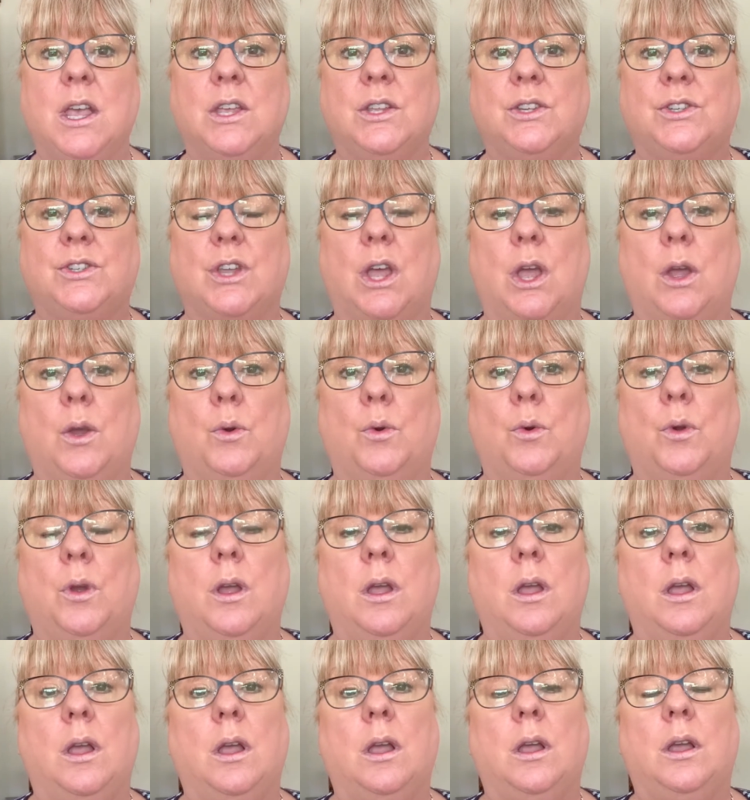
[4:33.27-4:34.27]
So
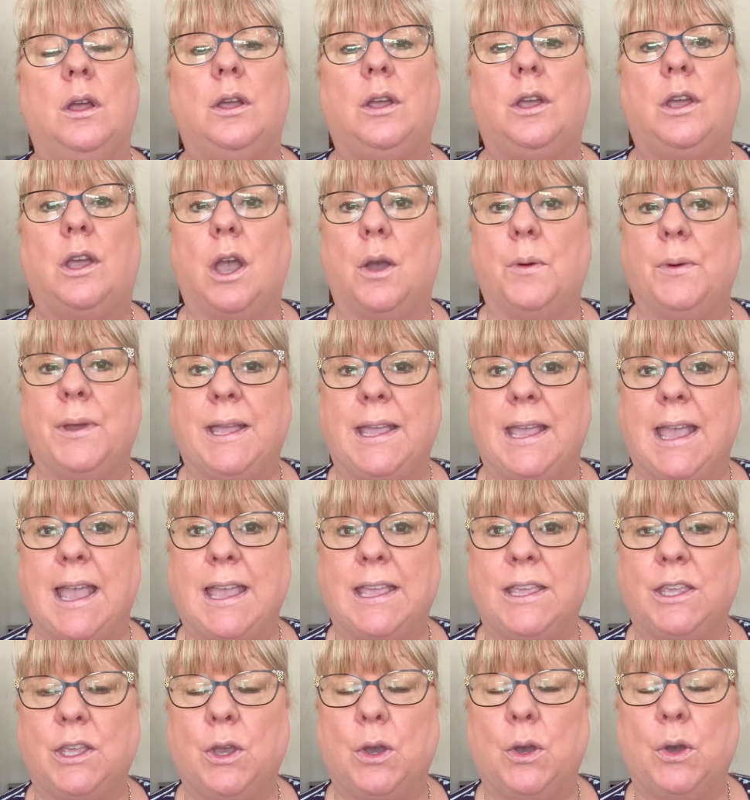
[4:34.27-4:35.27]
go and
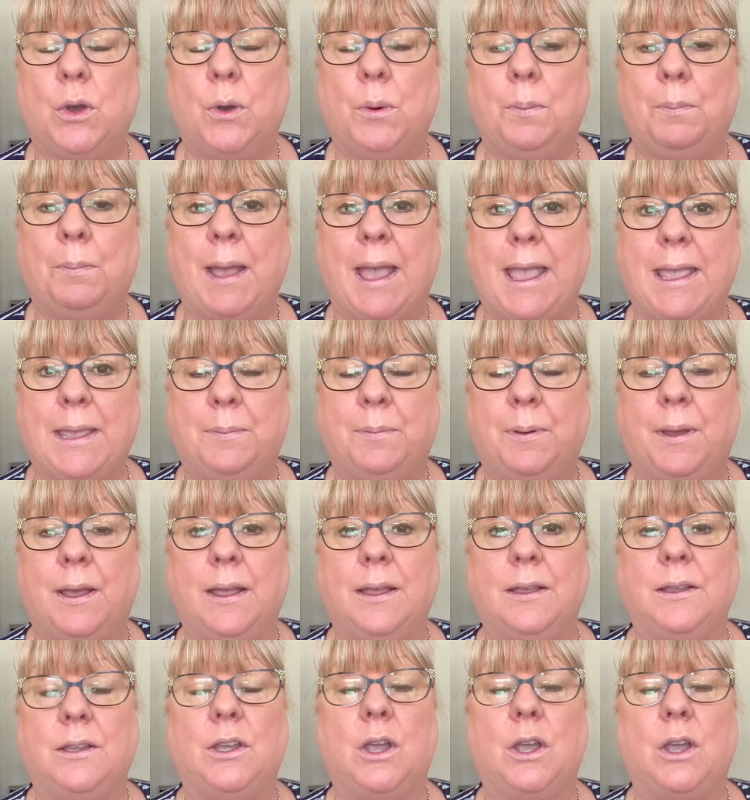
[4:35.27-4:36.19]
get your paper,